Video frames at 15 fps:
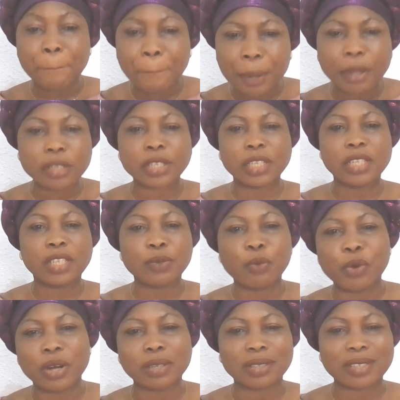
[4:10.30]
positive
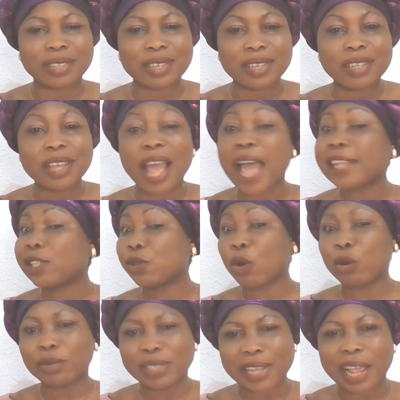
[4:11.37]
words at
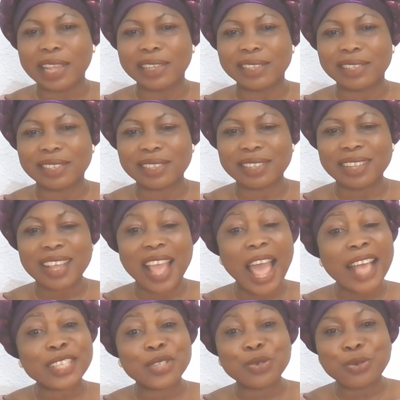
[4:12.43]
all times.
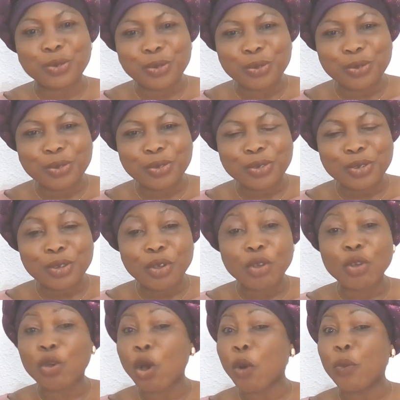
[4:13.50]
As you do,
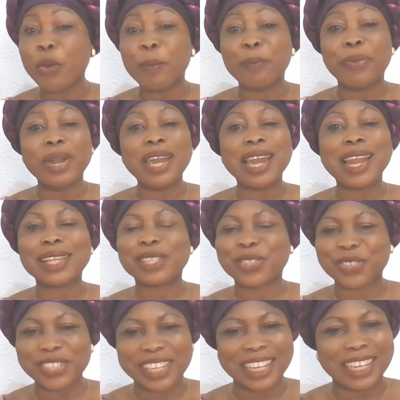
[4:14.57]
God will
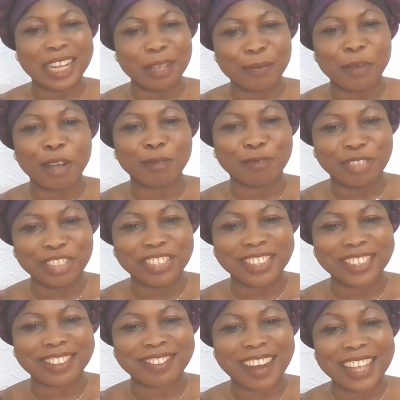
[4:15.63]
bless you in the name of
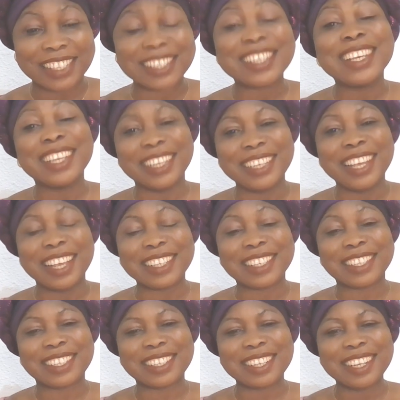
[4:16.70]
Jesus Christ.
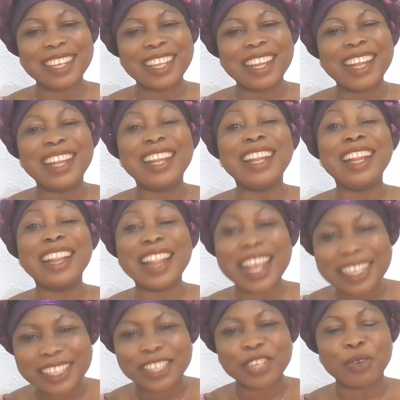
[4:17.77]
Yes,
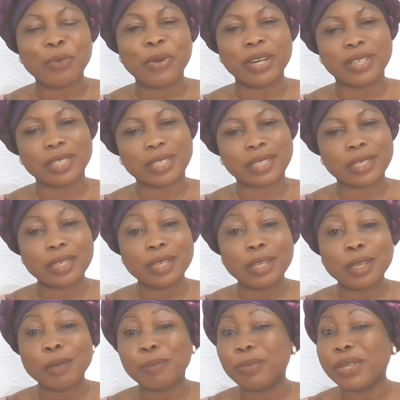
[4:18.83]
let your words
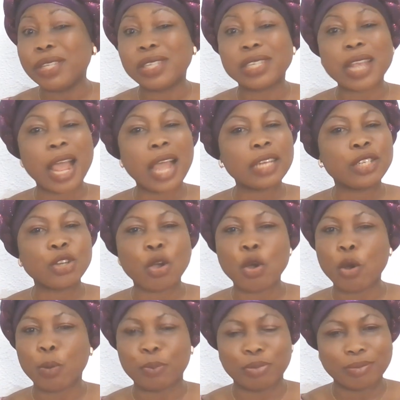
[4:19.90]
be charged
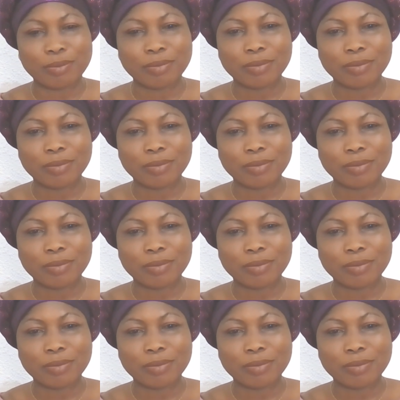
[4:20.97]
up